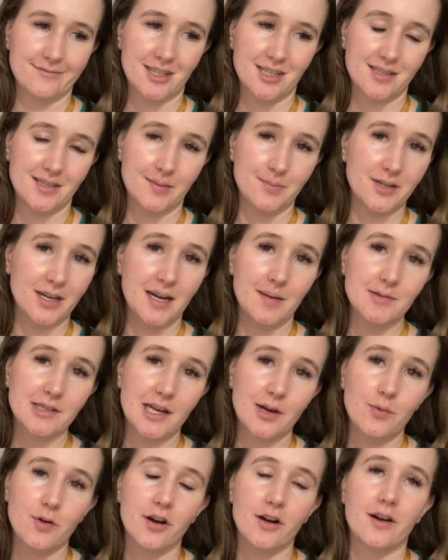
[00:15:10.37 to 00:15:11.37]
sometimes
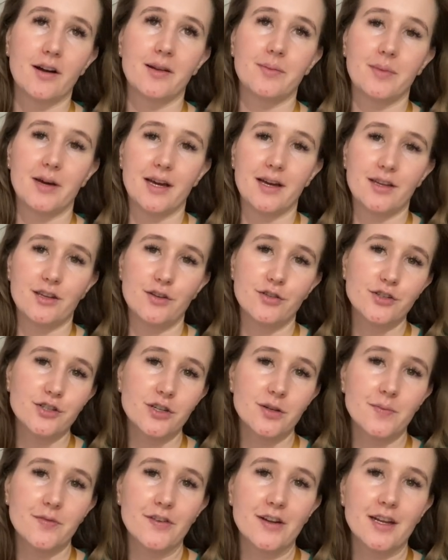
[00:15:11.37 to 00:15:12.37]
I work on my
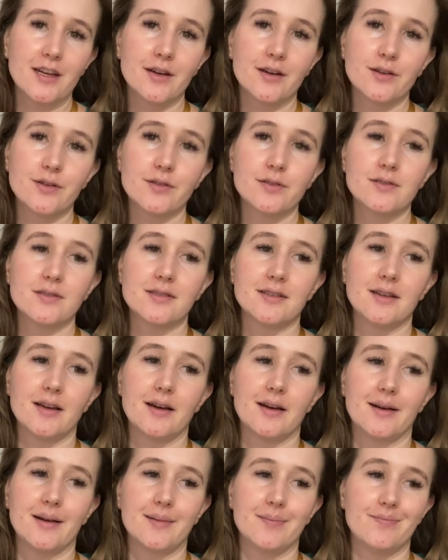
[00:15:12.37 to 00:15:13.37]
YouTube videos
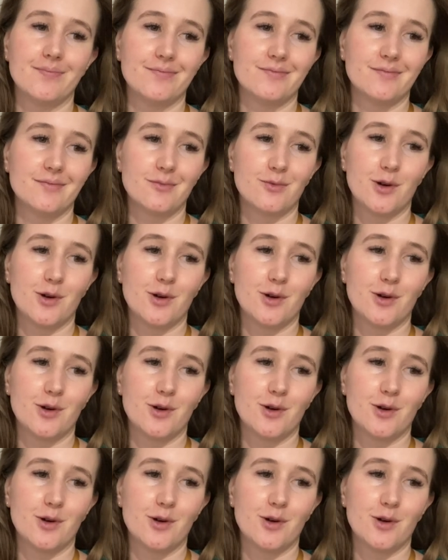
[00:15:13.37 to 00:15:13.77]
um,